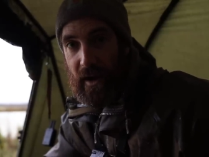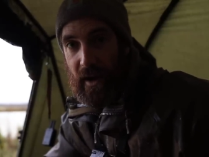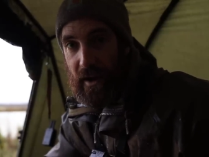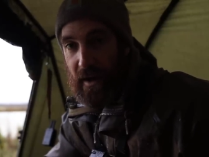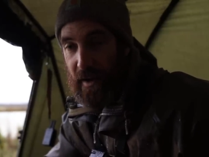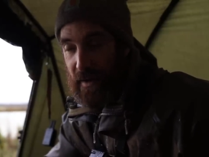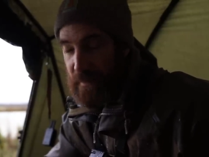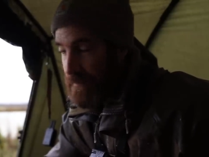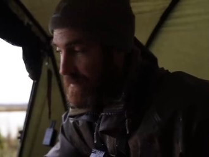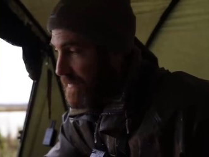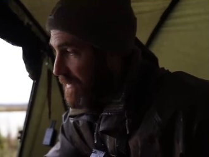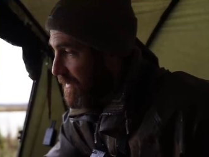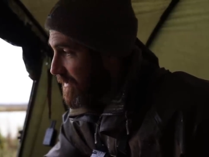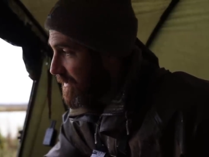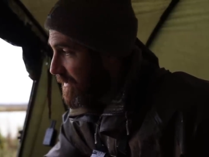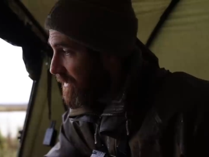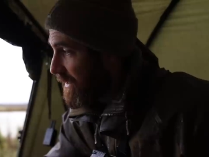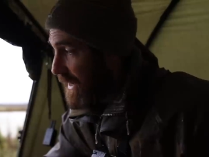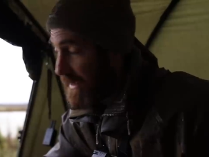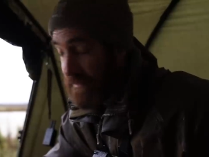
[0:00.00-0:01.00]
um,
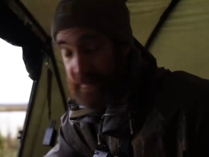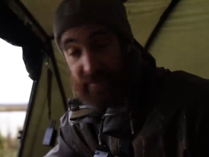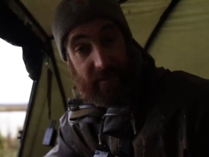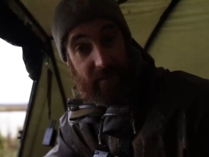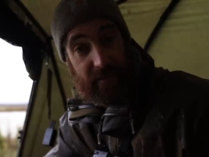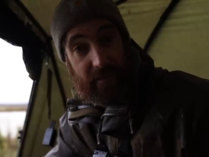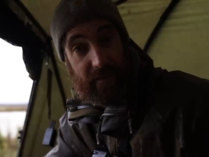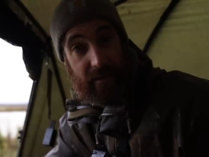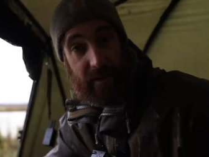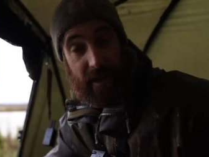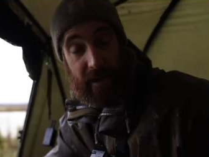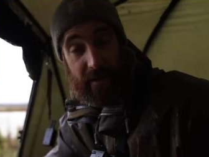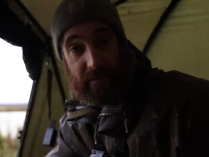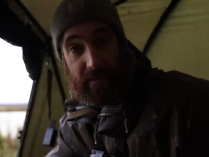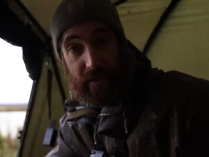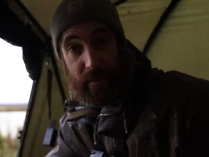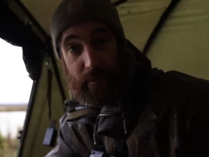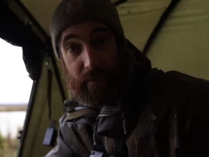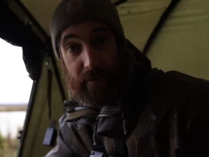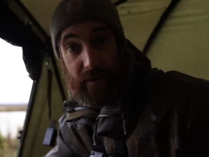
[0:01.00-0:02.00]
hasn't
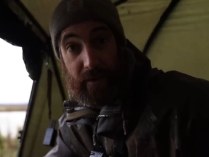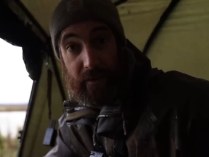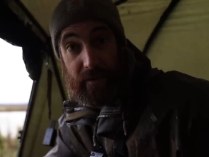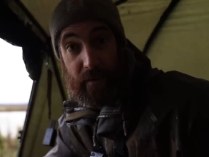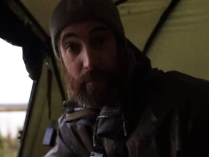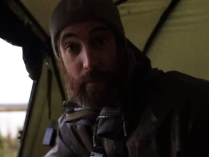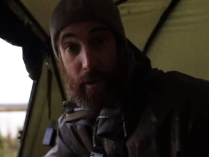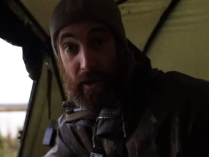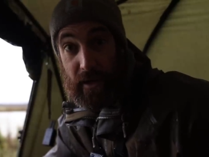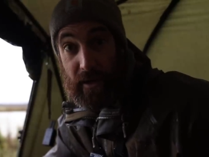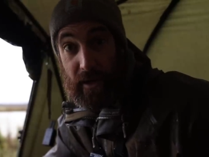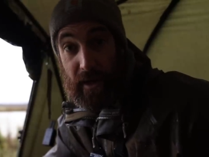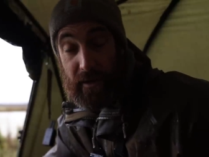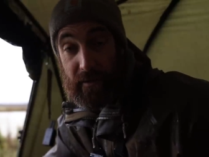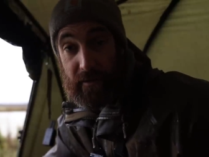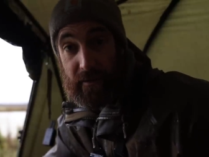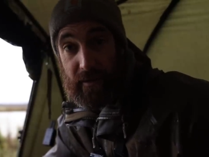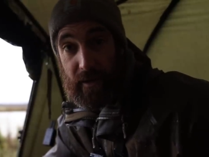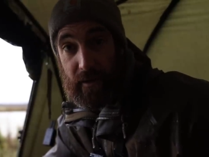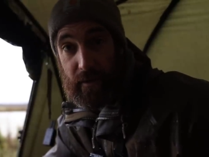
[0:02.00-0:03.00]
actually produced a bite
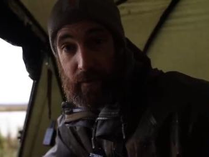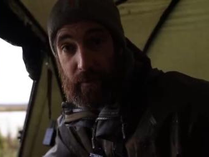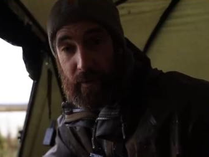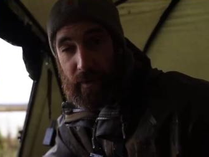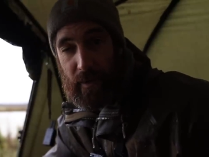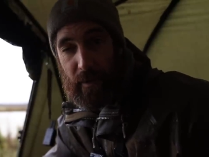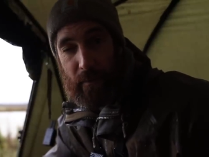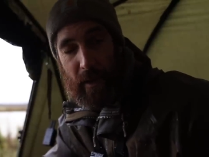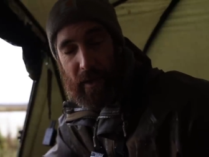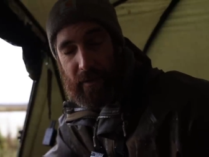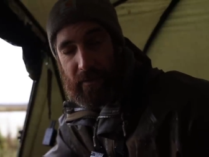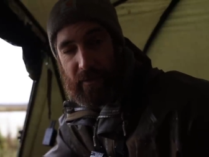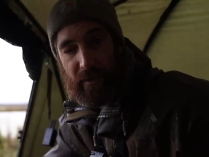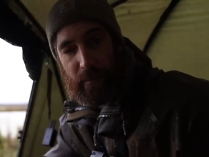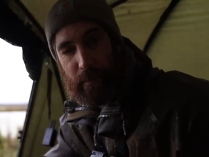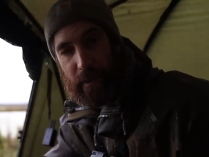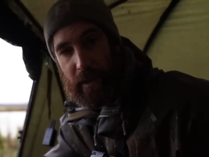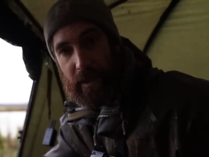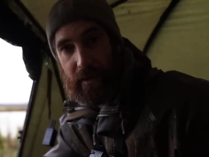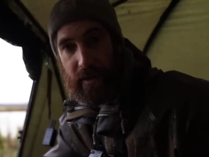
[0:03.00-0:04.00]
yet. So it might
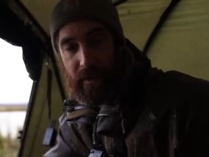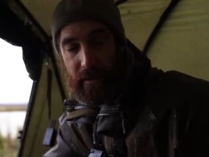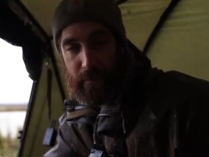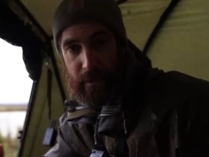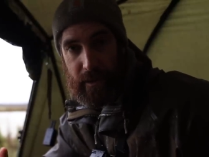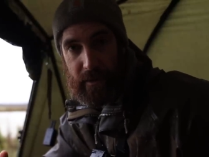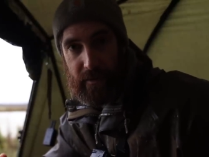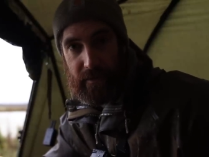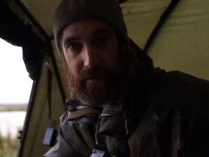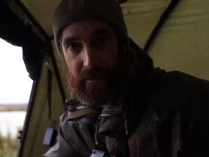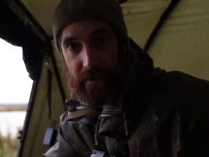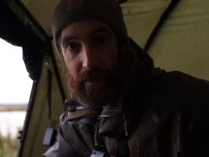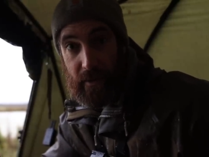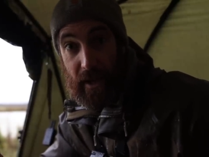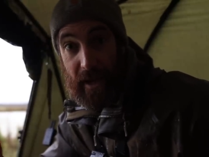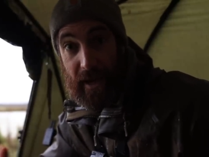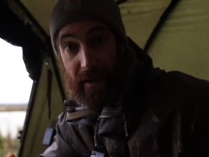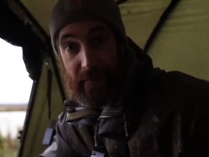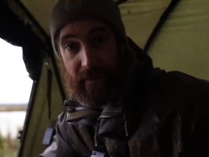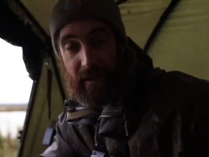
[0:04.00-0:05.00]
just be that because it's on
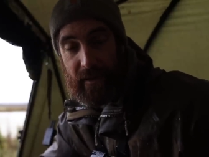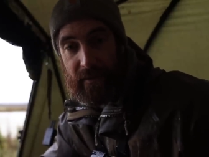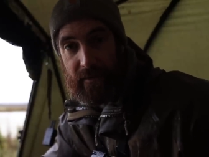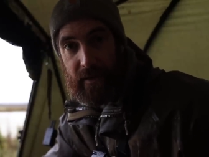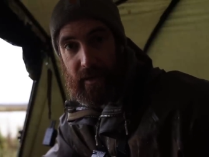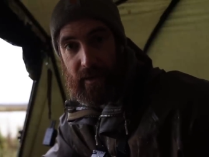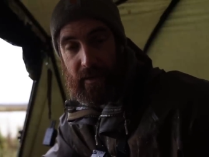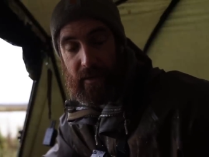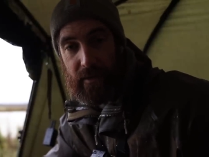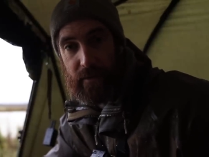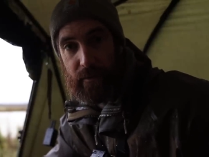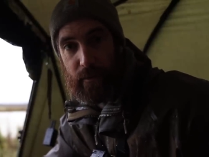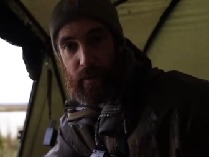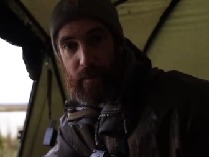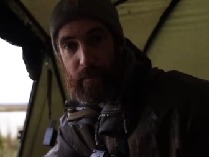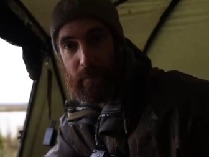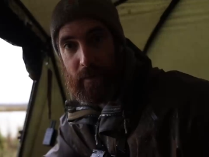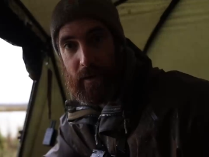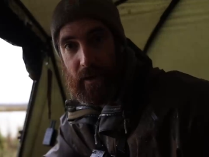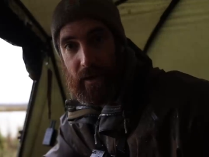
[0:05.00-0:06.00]
the left-hand side of the
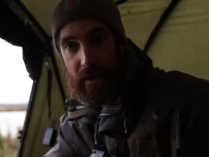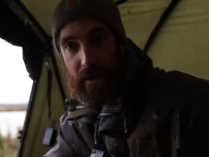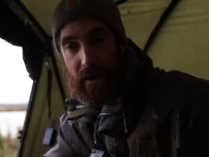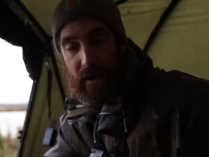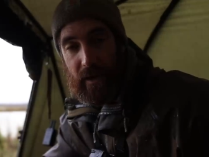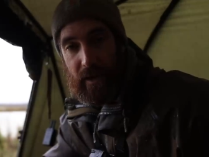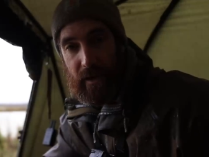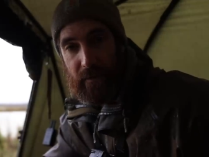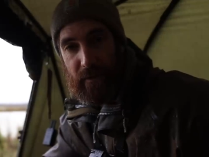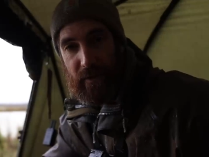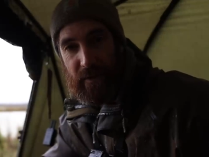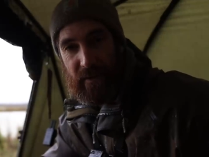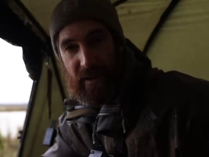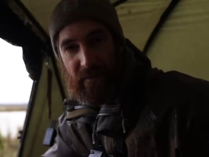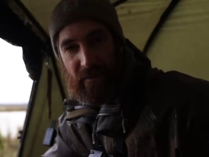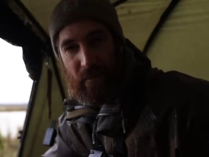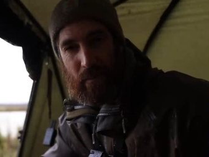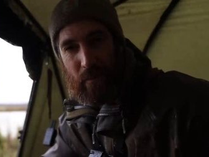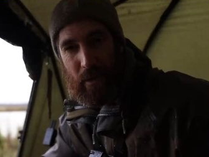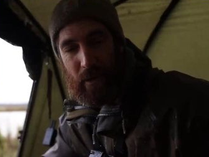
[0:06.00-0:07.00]
swim, the fish
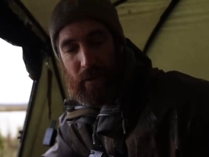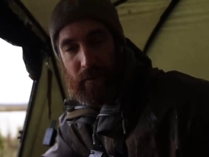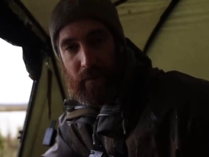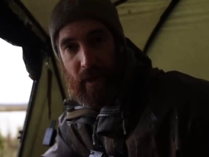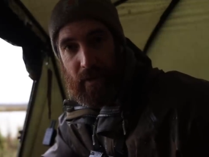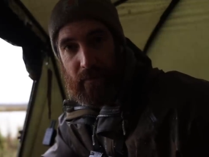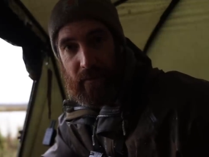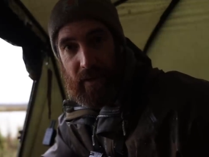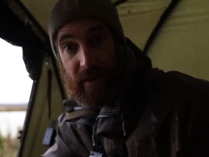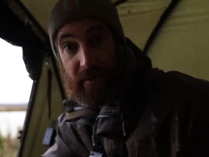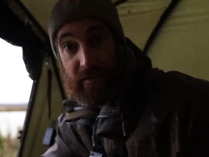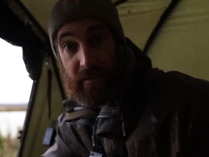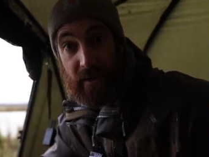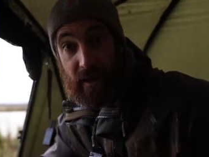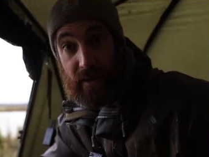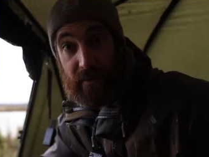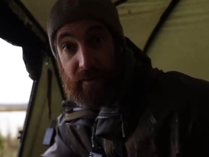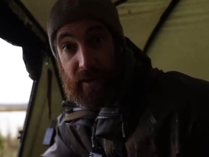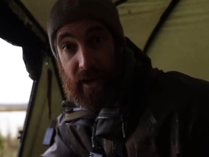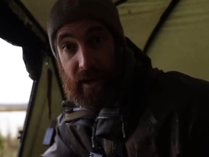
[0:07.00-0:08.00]
haven't moved over that
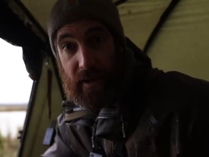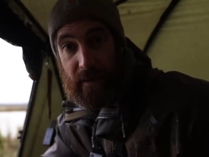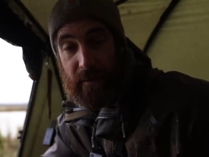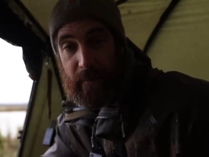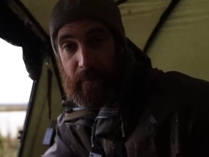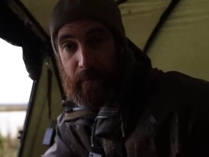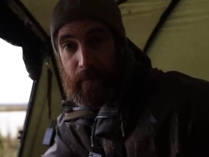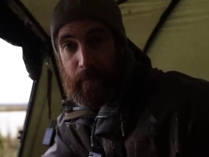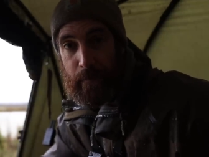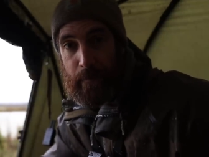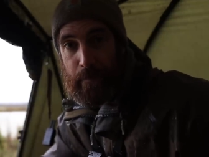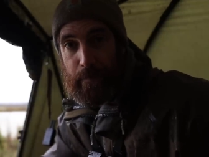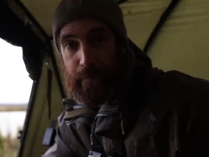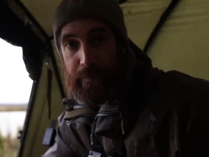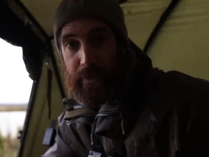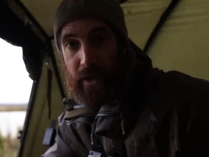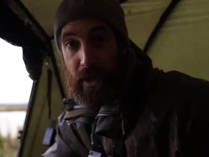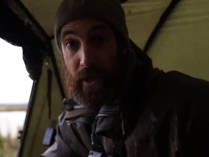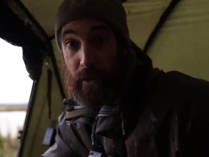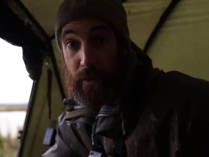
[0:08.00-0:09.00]
side yet.
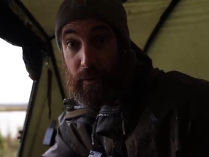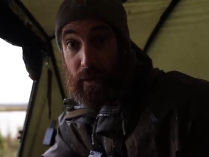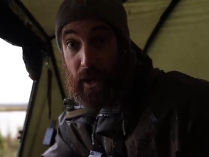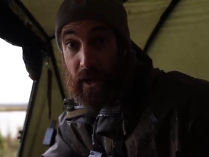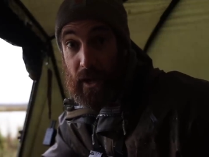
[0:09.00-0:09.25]
Who